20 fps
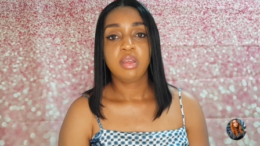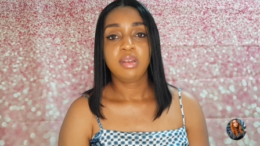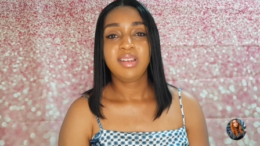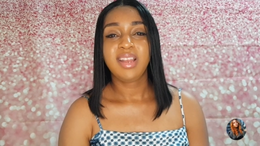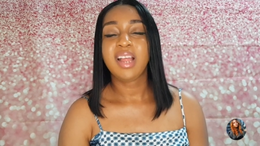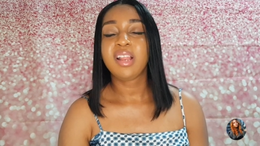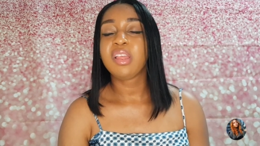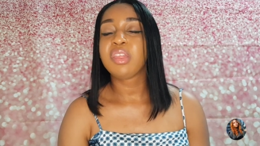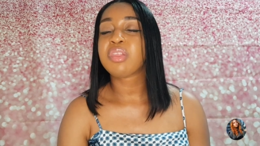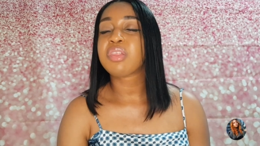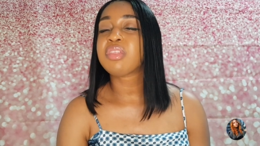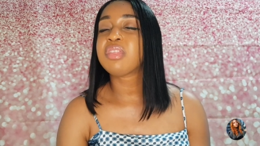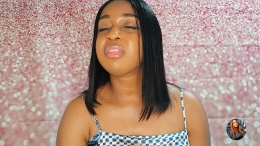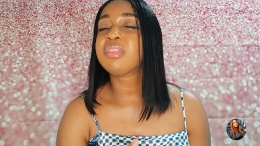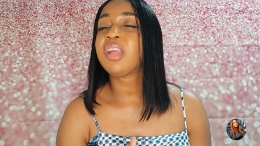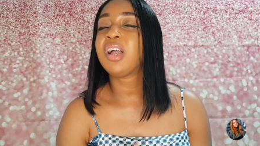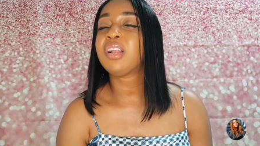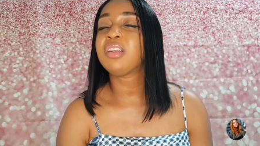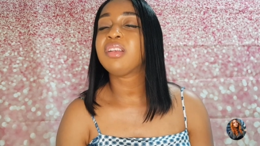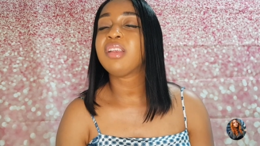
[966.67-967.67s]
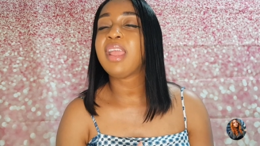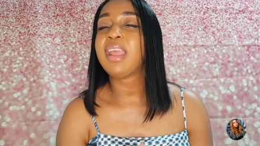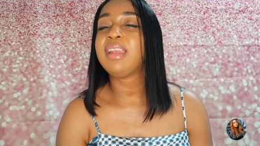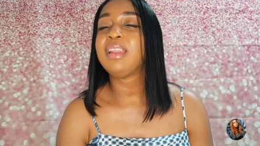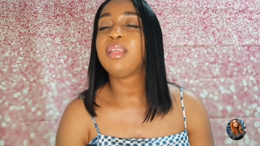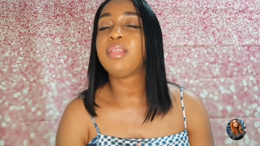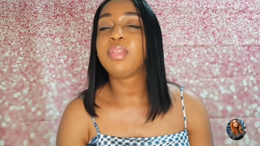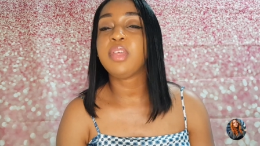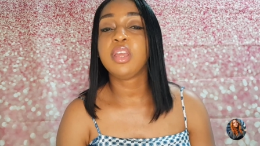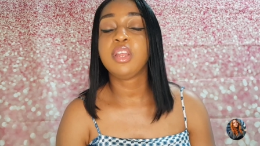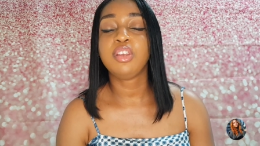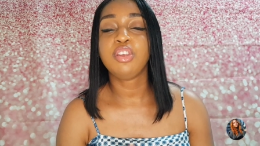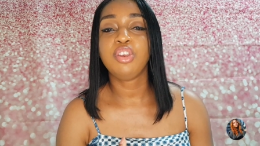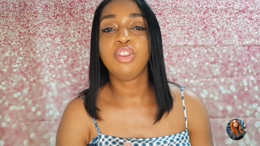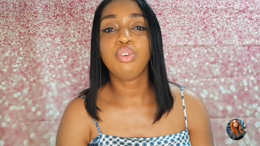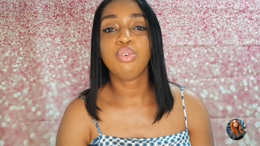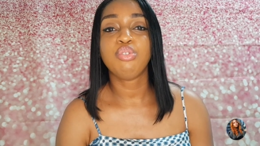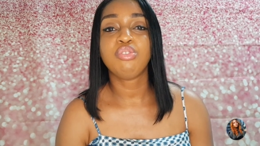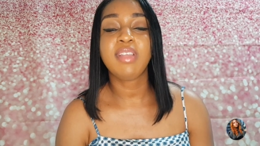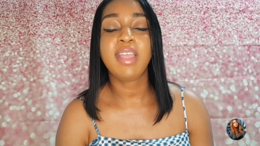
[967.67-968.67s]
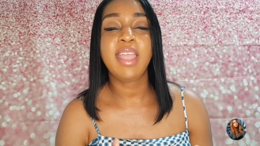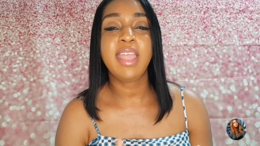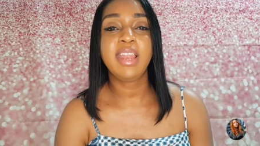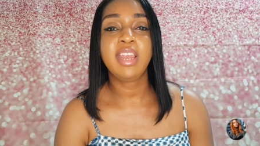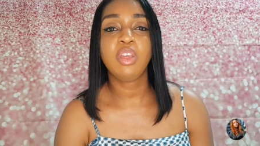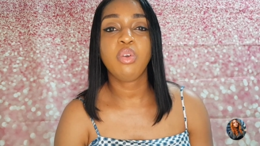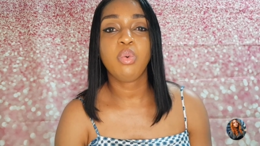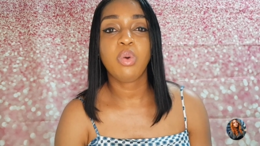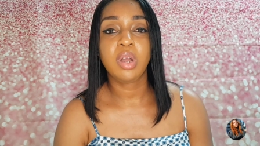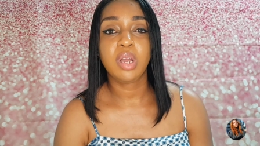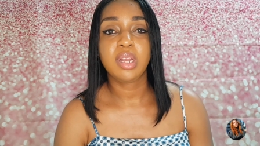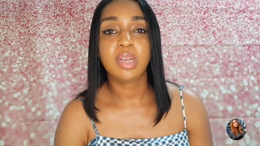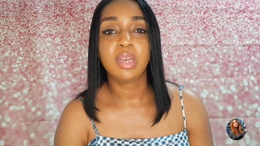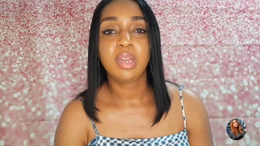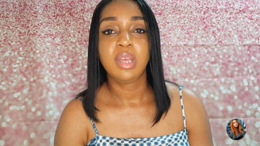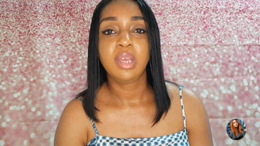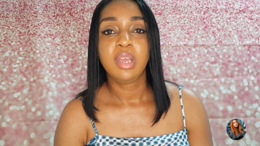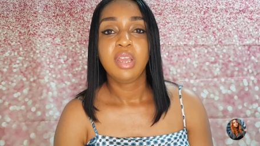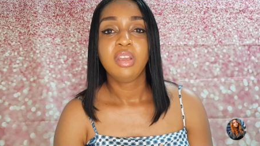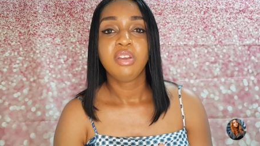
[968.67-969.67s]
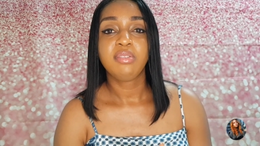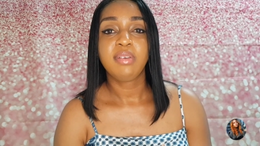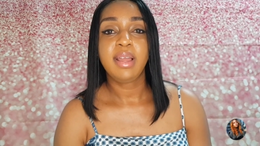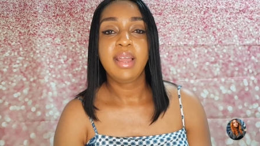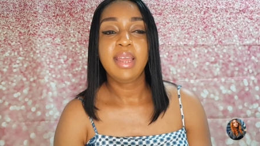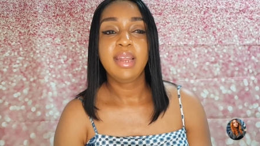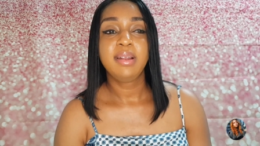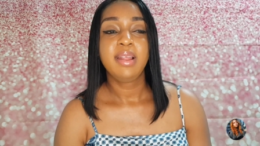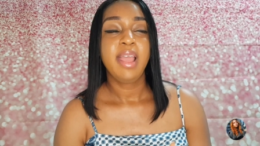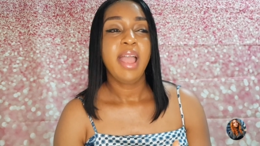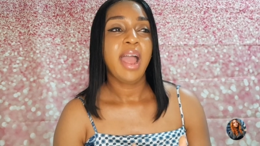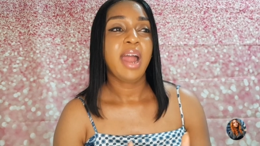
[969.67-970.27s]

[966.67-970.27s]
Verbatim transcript: That is not anything new to anyone, right?